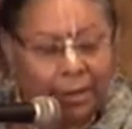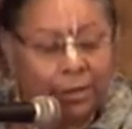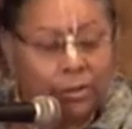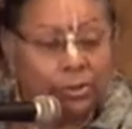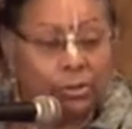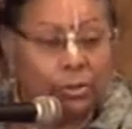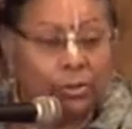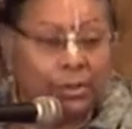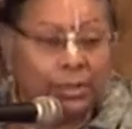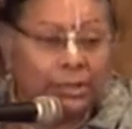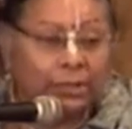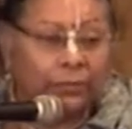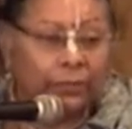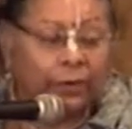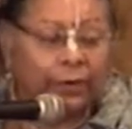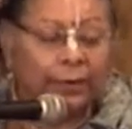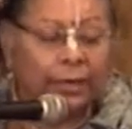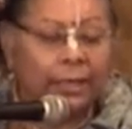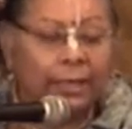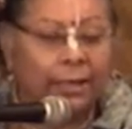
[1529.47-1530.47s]
So he's
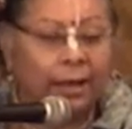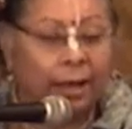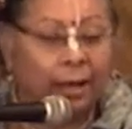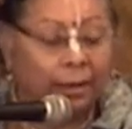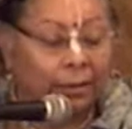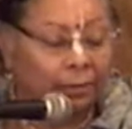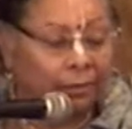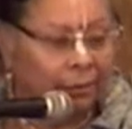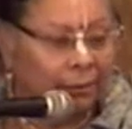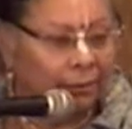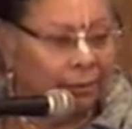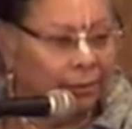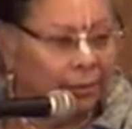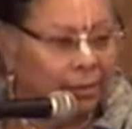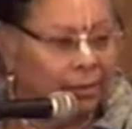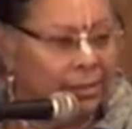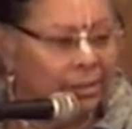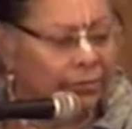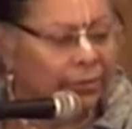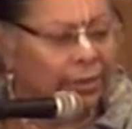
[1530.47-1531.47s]
very young,
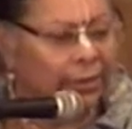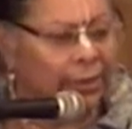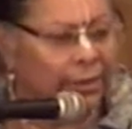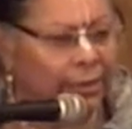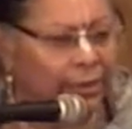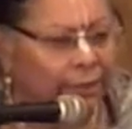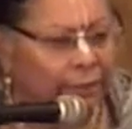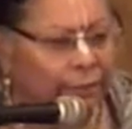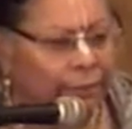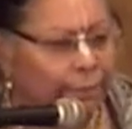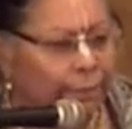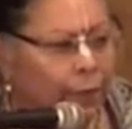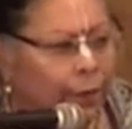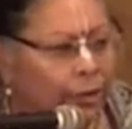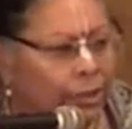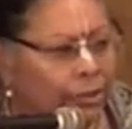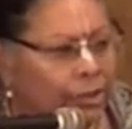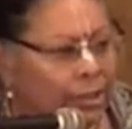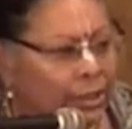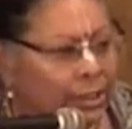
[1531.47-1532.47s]
he's very
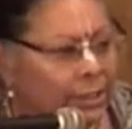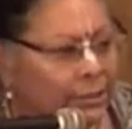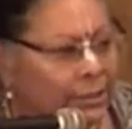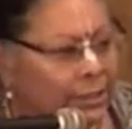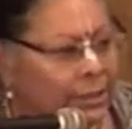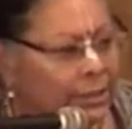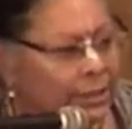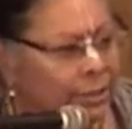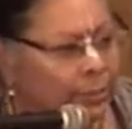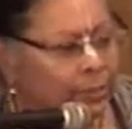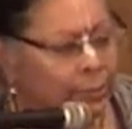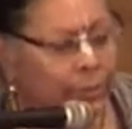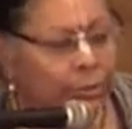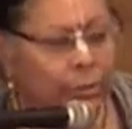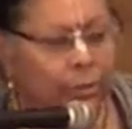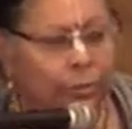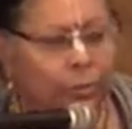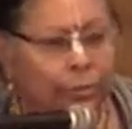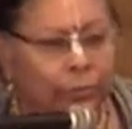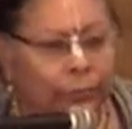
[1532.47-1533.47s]
effulgent, he's
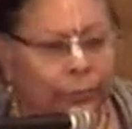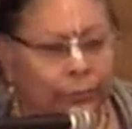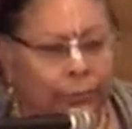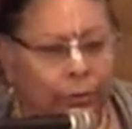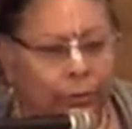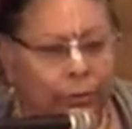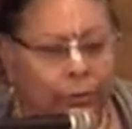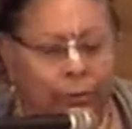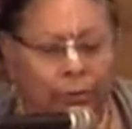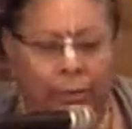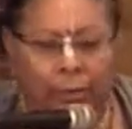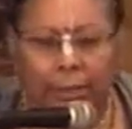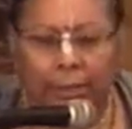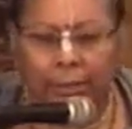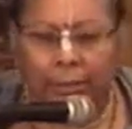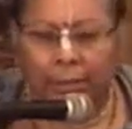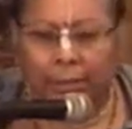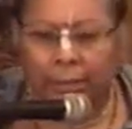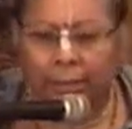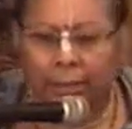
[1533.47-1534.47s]
beautiful.
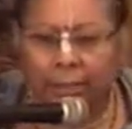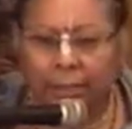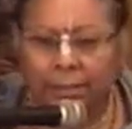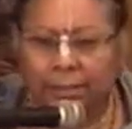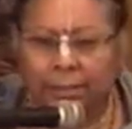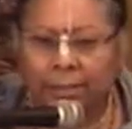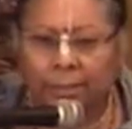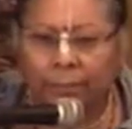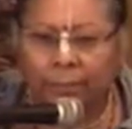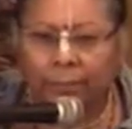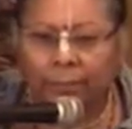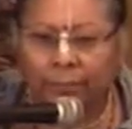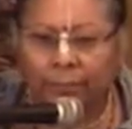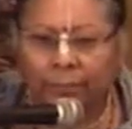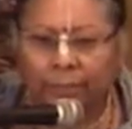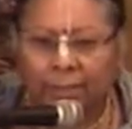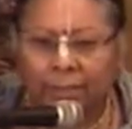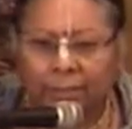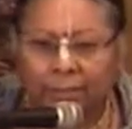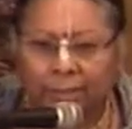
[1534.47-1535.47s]
He's
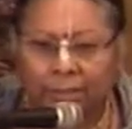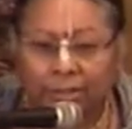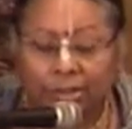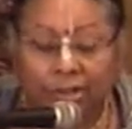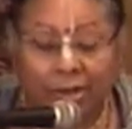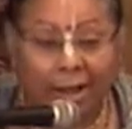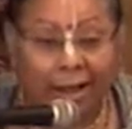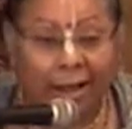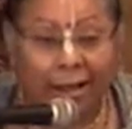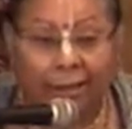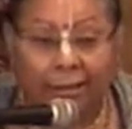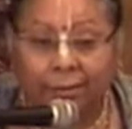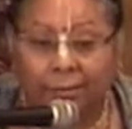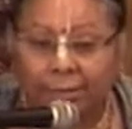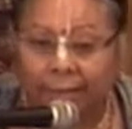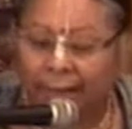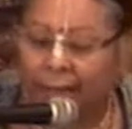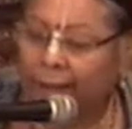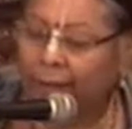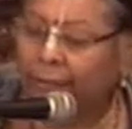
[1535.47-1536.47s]
the
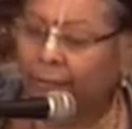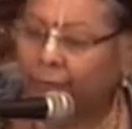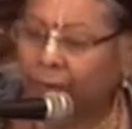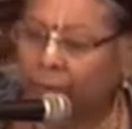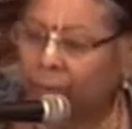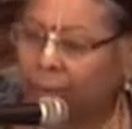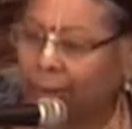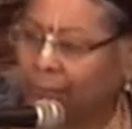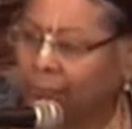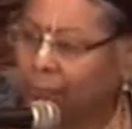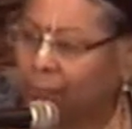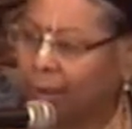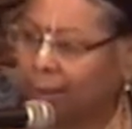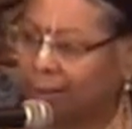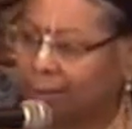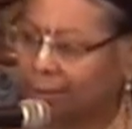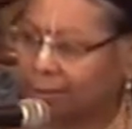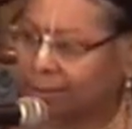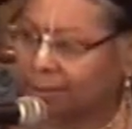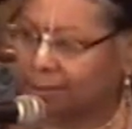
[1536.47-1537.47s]
child everyone
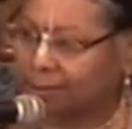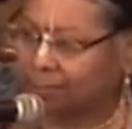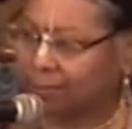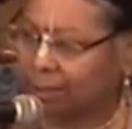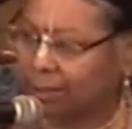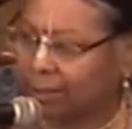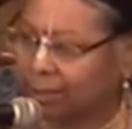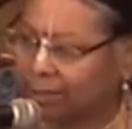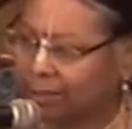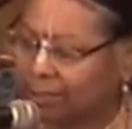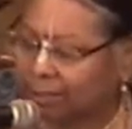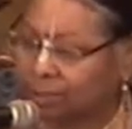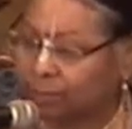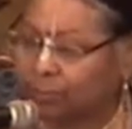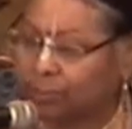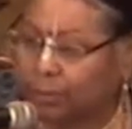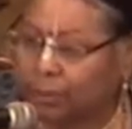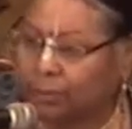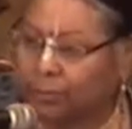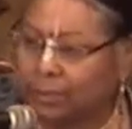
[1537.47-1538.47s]
wants because his
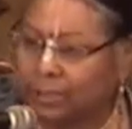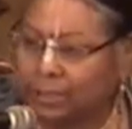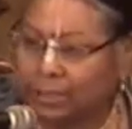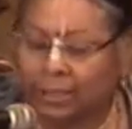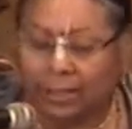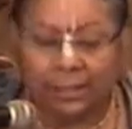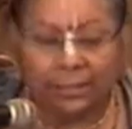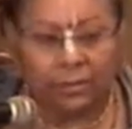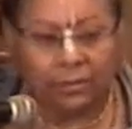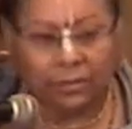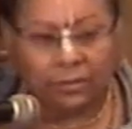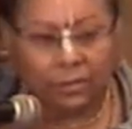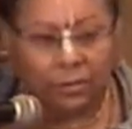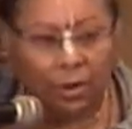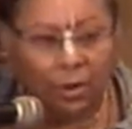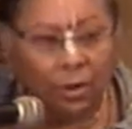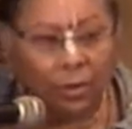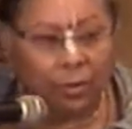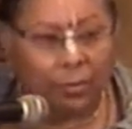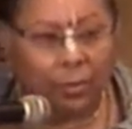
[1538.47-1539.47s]
beauty is
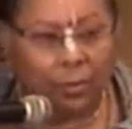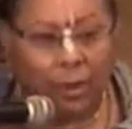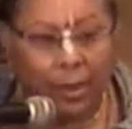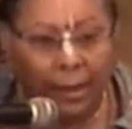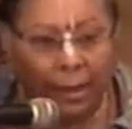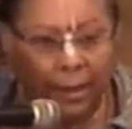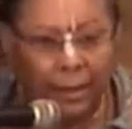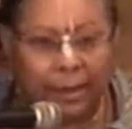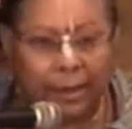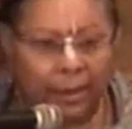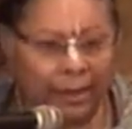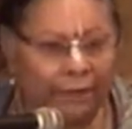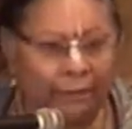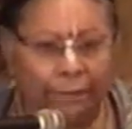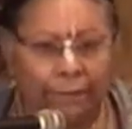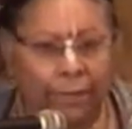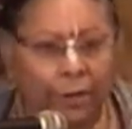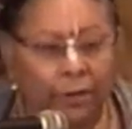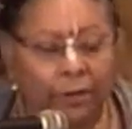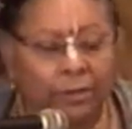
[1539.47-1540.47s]
so
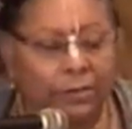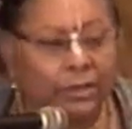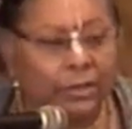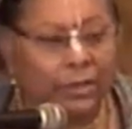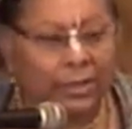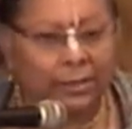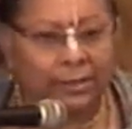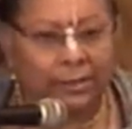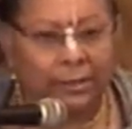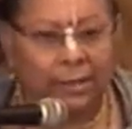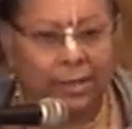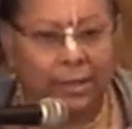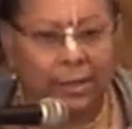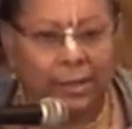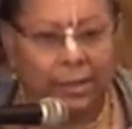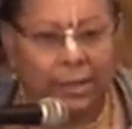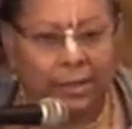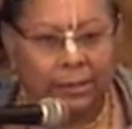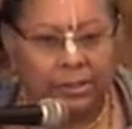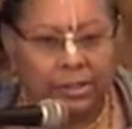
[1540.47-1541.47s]
effulgent.
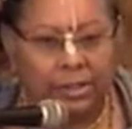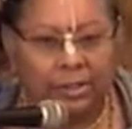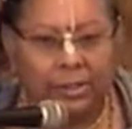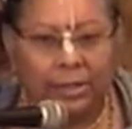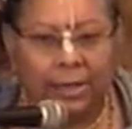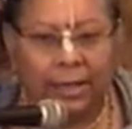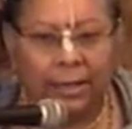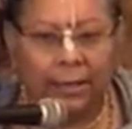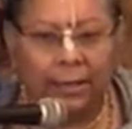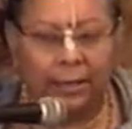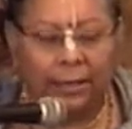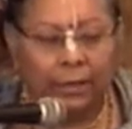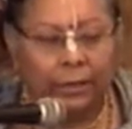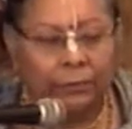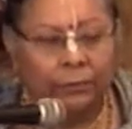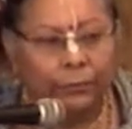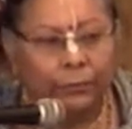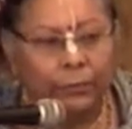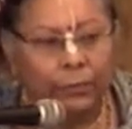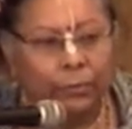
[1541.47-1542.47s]
It's just like
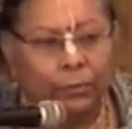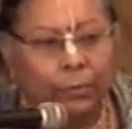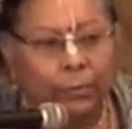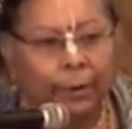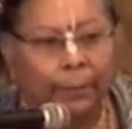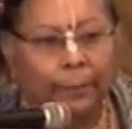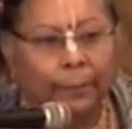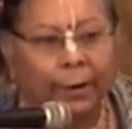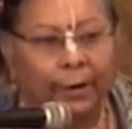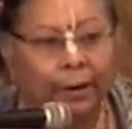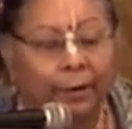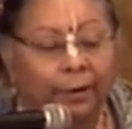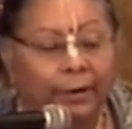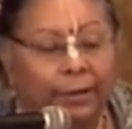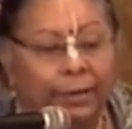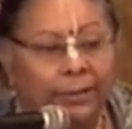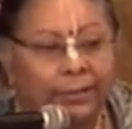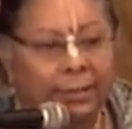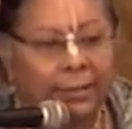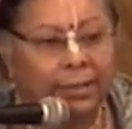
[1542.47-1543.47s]
if you are a
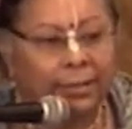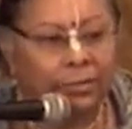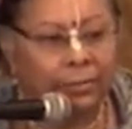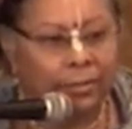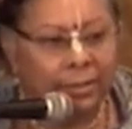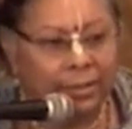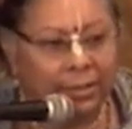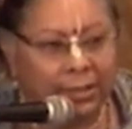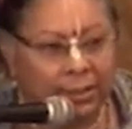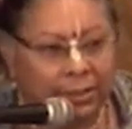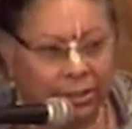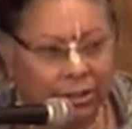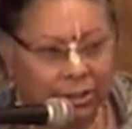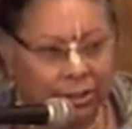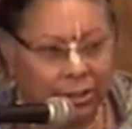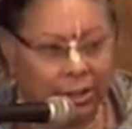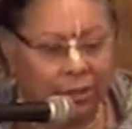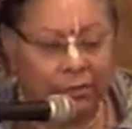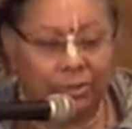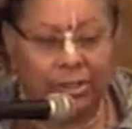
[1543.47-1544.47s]
parent and you see a
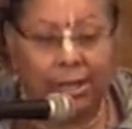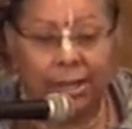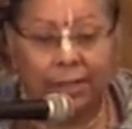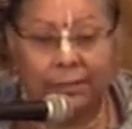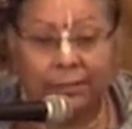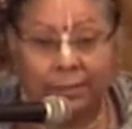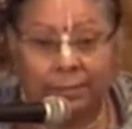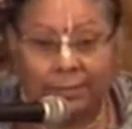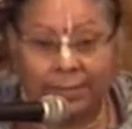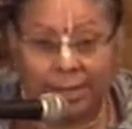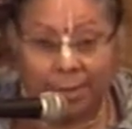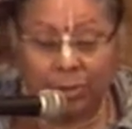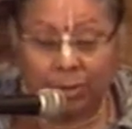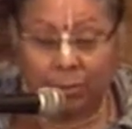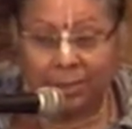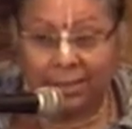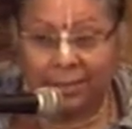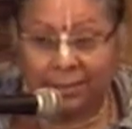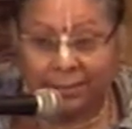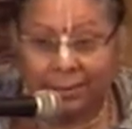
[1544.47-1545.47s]
young child, sometimes
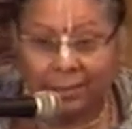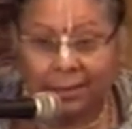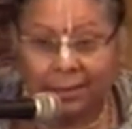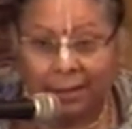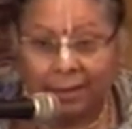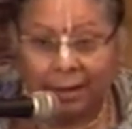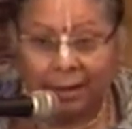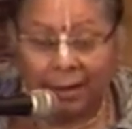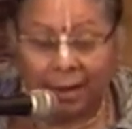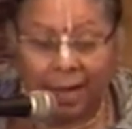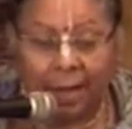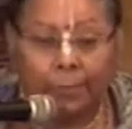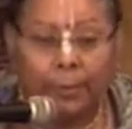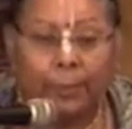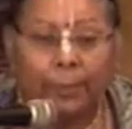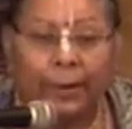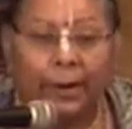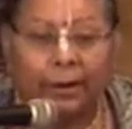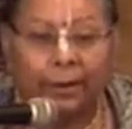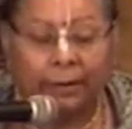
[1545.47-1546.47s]
we see, I'm a
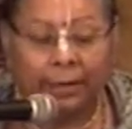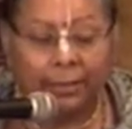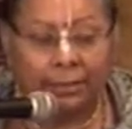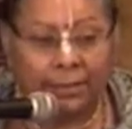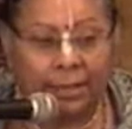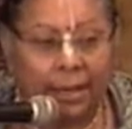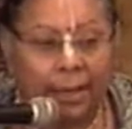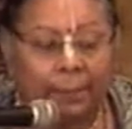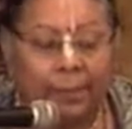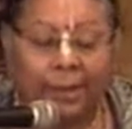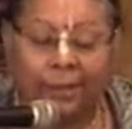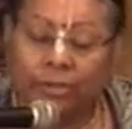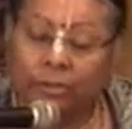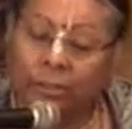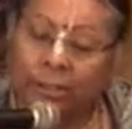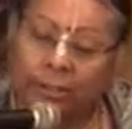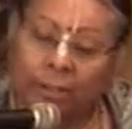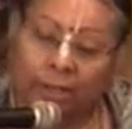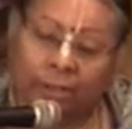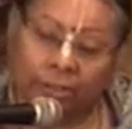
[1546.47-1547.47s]
parent. I'm
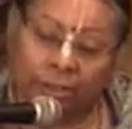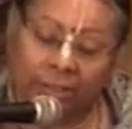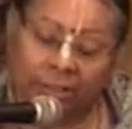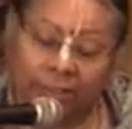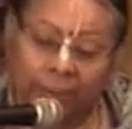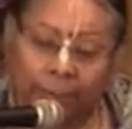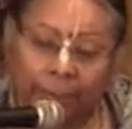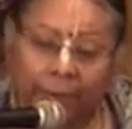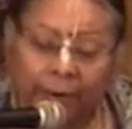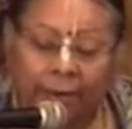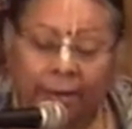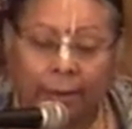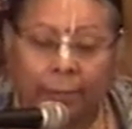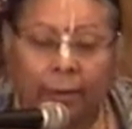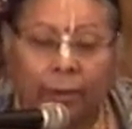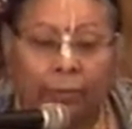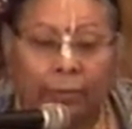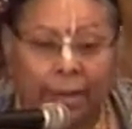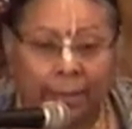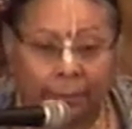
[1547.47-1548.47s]
actually not just a parent, I'm
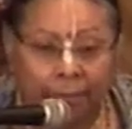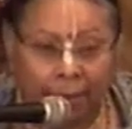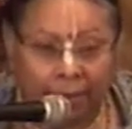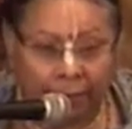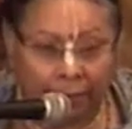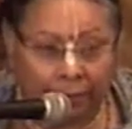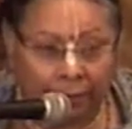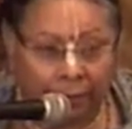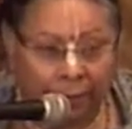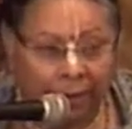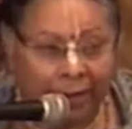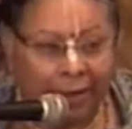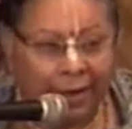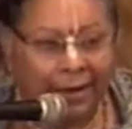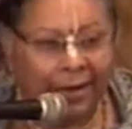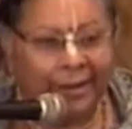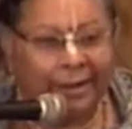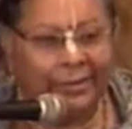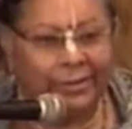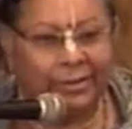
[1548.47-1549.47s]
a grandmother.
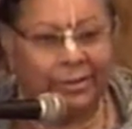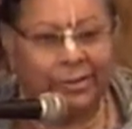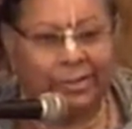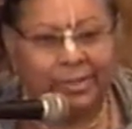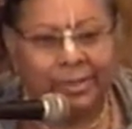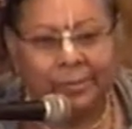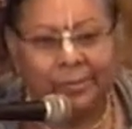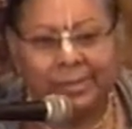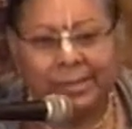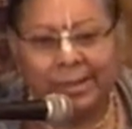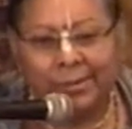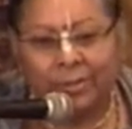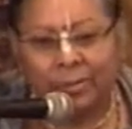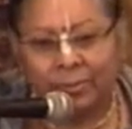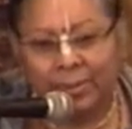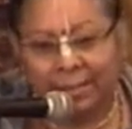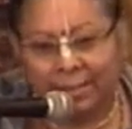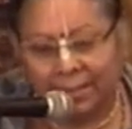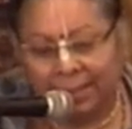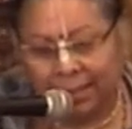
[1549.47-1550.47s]
And so sometimes
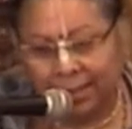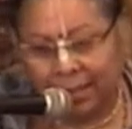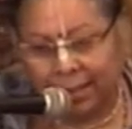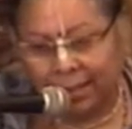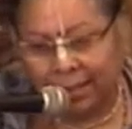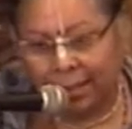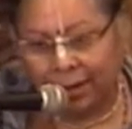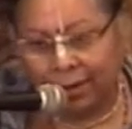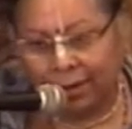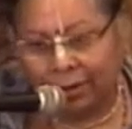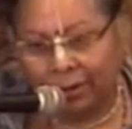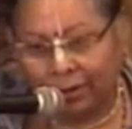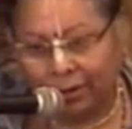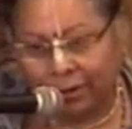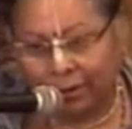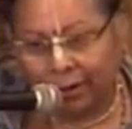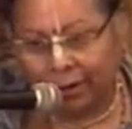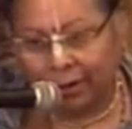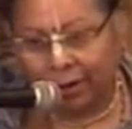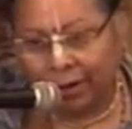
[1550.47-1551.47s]
we see a
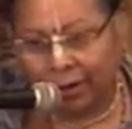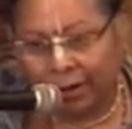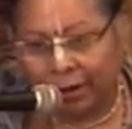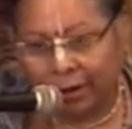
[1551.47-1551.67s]
younger